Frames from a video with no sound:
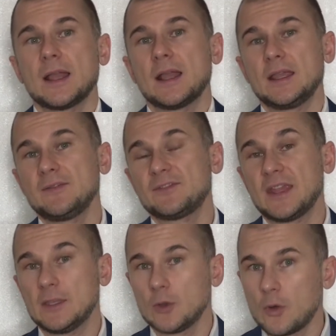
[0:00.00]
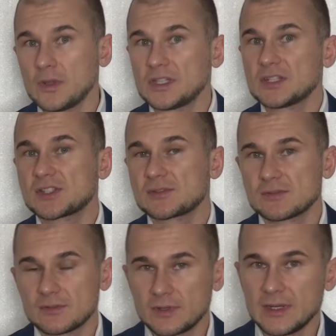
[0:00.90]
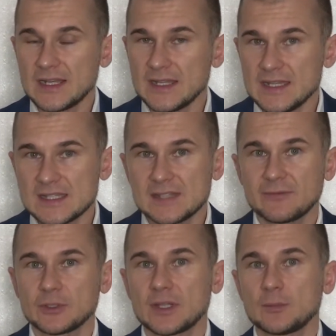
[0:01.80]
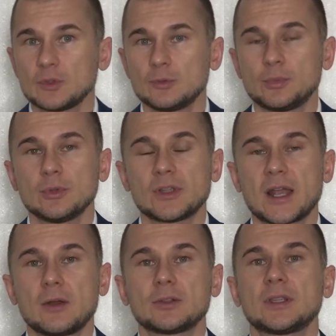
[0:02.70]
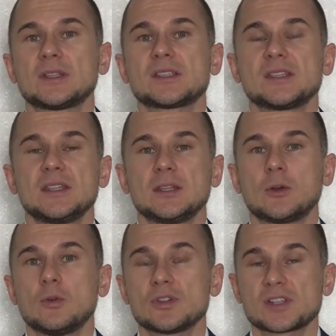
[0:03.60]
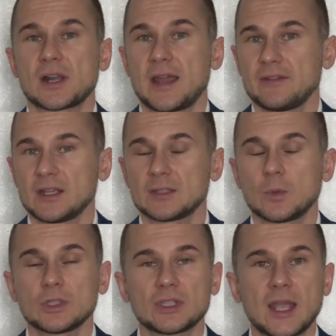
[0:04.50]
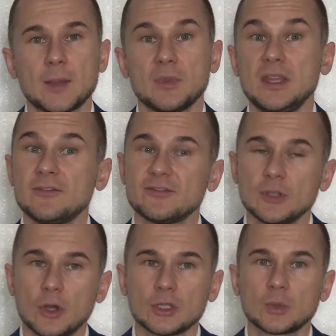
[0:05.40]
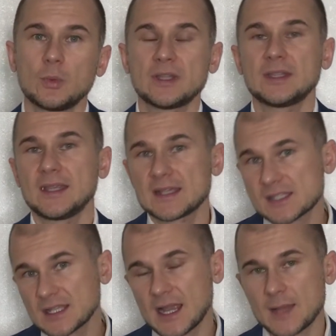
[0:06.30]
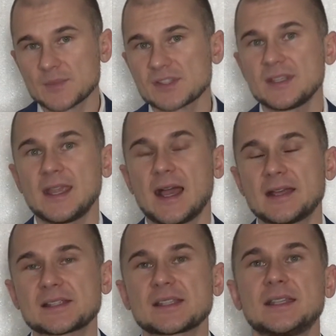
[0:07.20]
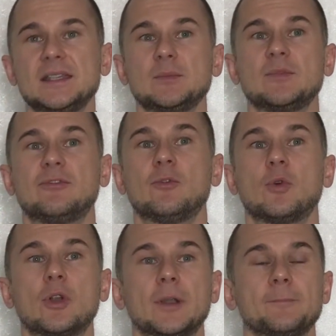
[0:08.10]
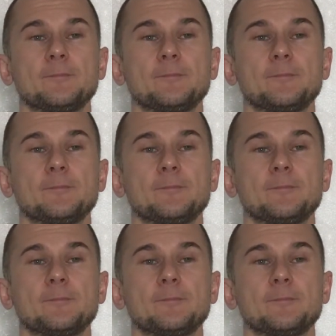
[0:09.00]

If they know it, is really easy for them to pull it out and see who is arriving at what time. If not, when the guest comes, they ask him for